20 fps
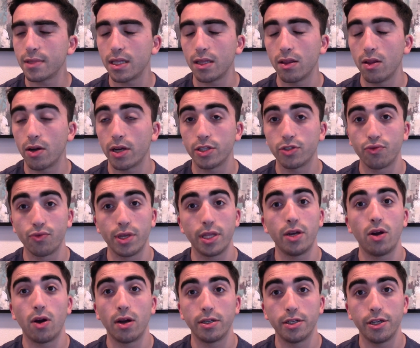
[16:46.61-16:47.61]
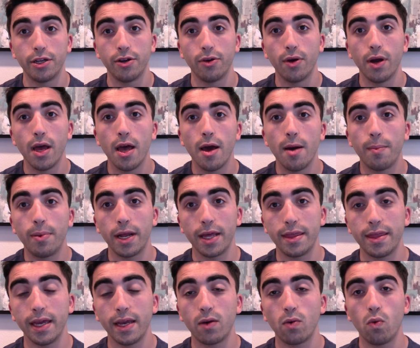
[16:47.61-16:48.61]
look, it's really hard to do, but I
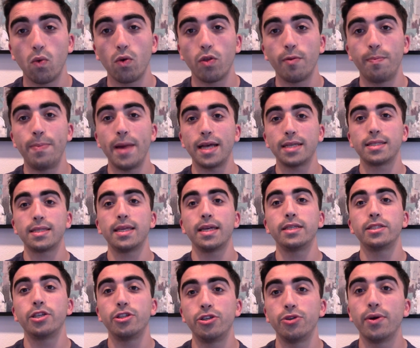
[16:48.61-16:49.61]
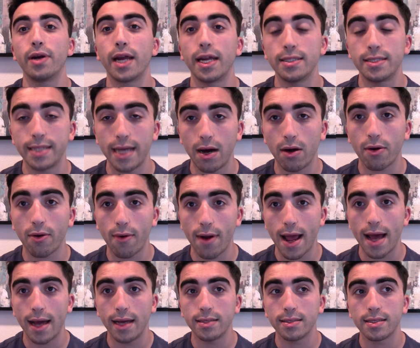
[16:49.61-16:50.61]
think the best thing to do against
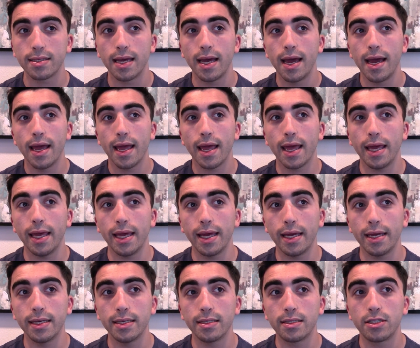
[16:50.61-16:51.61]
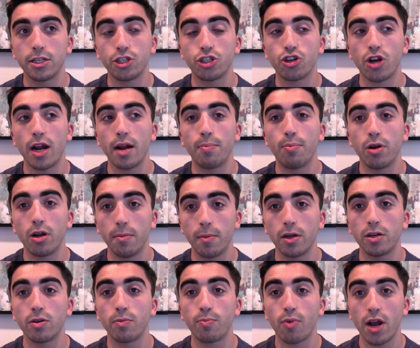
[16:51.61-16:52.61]
Alcaraz is to try to put him
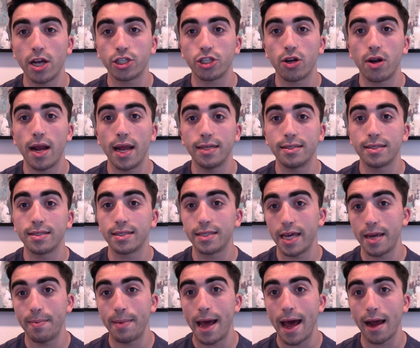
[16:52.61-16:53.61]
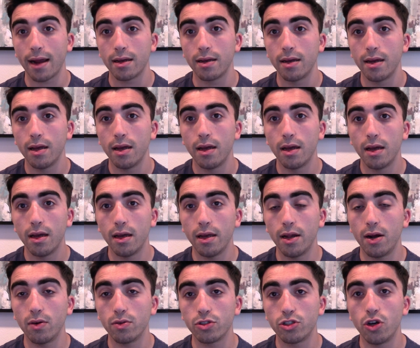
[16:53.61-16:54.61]
under pressure and to stay back. You
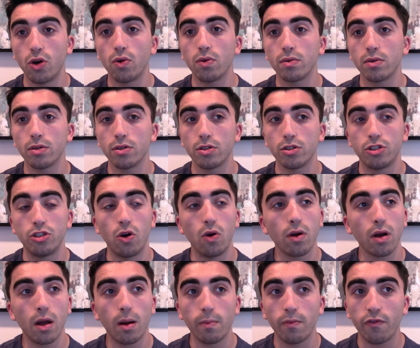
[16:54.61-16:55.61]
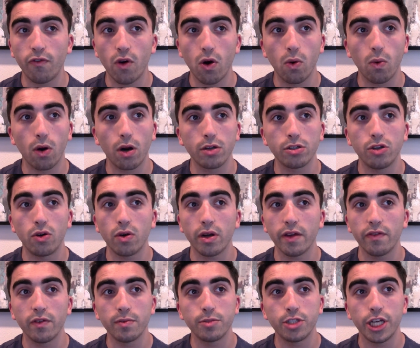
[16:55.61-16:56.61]
know, don't come forward. Don't
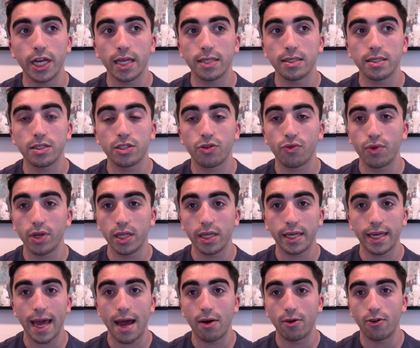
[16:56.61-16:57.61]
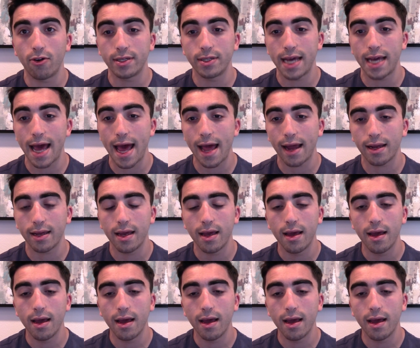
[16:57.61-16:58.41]
give him chances to really counterattack.